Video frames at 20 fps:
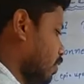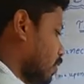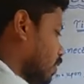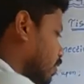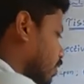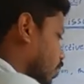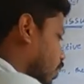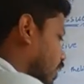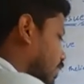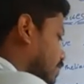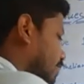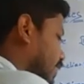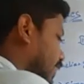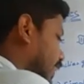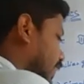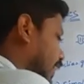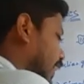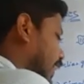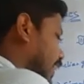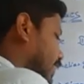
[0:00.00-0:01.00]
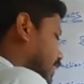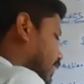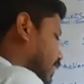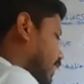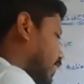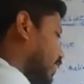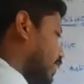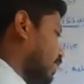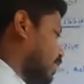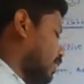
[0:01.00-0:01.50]

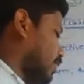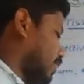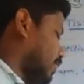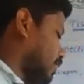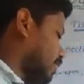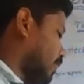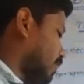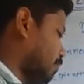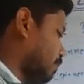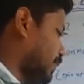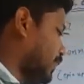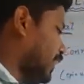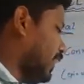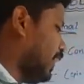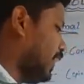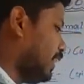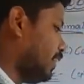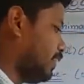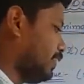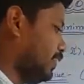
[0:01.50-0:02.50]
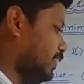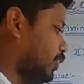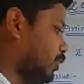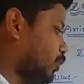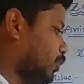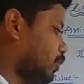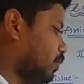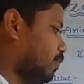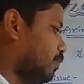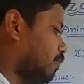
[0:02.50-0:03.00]
Non-ciliated epithelial
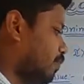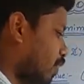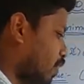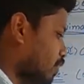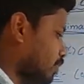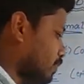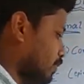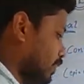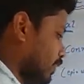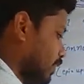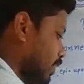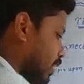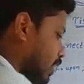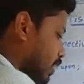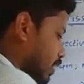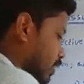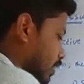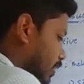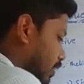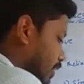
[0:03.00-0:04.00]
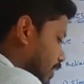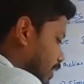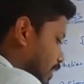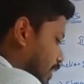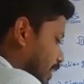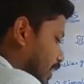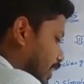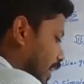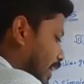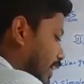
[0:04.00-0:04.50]
tissue found in the
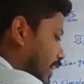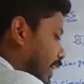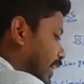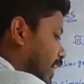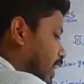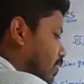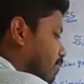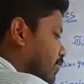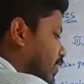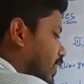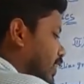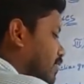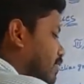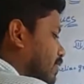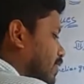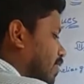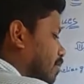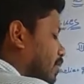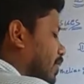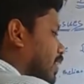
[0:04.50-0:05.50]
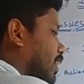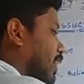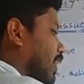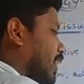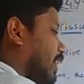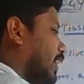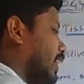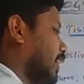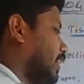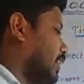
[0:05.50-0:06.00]
lining of the stomach
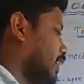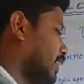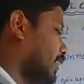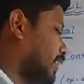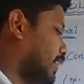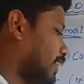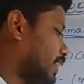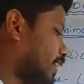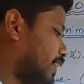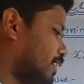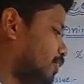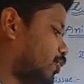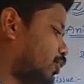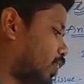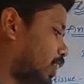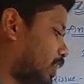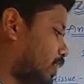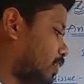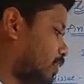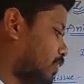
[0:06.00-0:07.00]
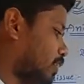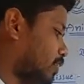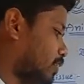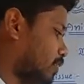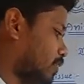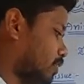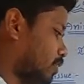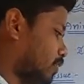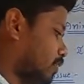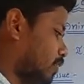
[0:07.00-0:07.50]
and intestine.
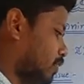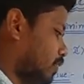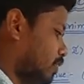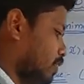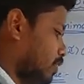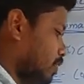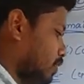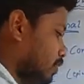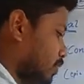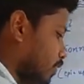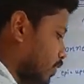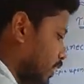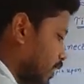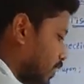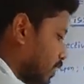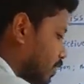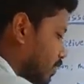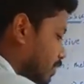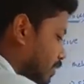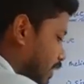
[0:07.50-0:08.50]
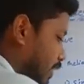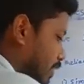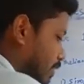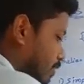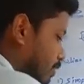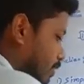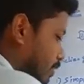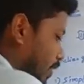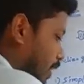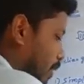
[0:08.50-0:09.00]
So here there
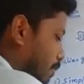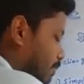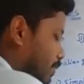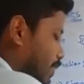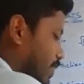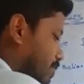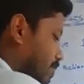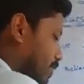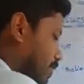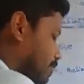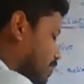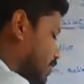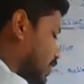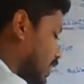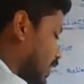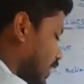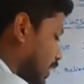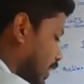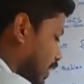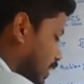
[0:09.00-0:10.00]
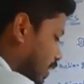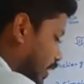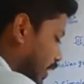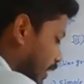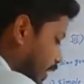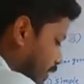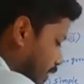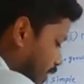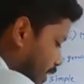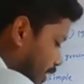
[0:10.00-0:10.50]
is absence of cilia
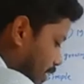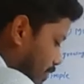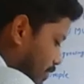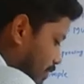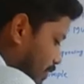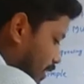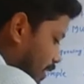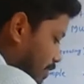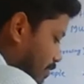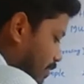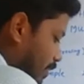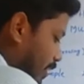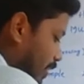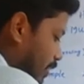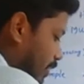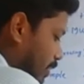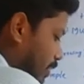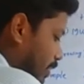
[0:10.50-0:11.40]
and the cells are